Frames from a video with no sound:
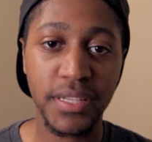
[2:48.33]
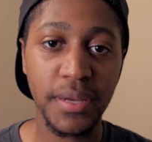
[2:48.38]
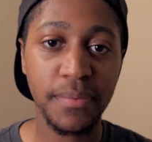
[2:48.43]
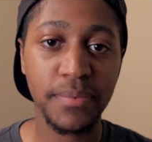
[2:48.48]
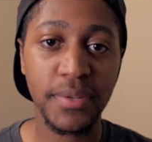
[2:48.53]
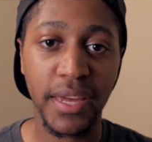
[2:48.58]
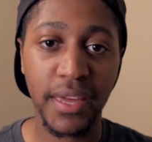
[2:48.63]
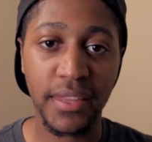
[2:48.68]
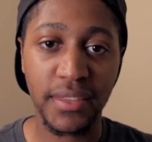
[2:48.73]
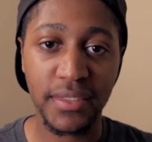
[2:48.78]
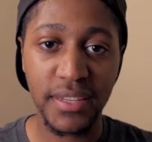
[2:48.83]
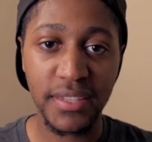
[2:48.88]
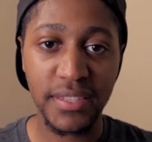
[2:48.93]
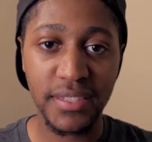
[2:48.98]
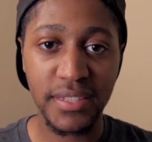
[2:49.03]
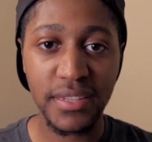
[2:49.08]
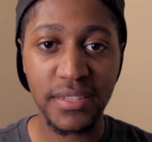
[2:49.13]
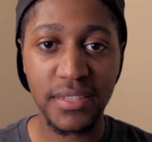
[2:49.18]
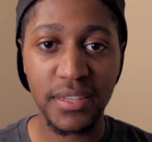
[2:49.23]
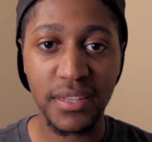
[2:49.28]
seems like in this
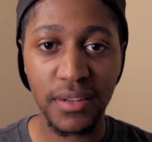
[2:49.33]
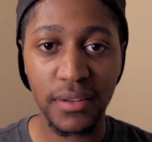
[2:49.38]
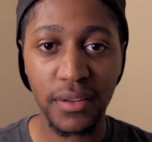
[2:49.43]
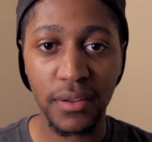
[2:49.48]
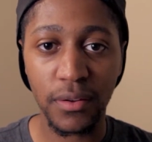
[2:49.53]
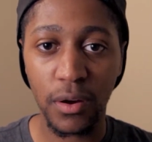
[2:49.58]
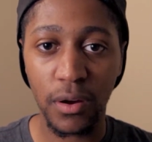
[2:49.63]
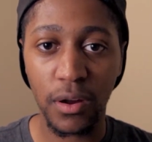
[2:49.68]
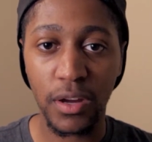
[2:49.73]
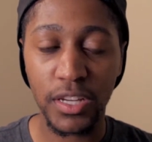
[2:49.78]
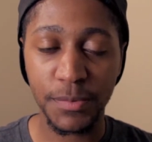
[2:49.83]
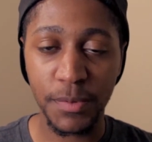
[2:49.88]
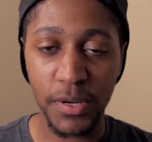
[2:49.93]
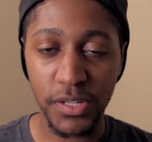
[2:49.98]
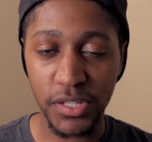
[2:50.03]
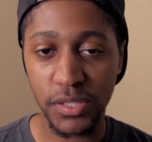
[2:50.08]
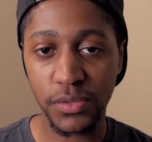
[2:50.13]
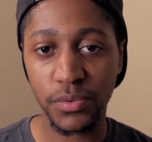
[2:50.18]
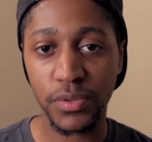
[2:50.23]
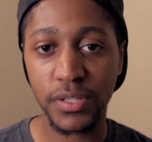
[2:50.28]
season,
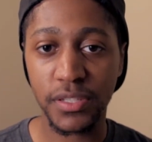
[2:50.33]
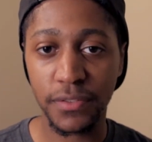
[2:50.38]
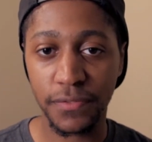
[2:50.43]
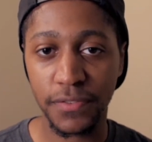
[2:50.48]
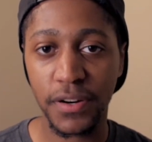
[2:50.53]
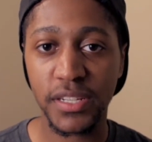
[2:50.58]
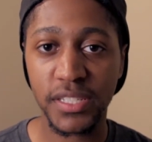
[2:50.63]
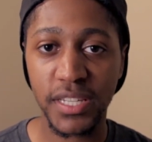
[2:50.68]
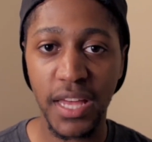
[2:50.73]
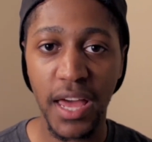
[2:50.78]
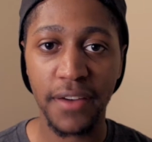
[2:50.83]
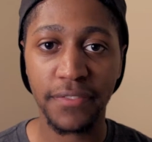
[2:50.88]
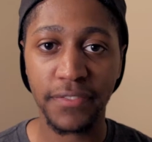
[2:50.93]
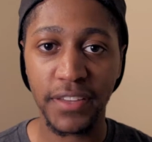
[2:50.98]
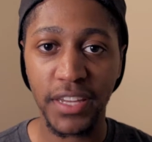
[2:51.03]
especially towards the first half,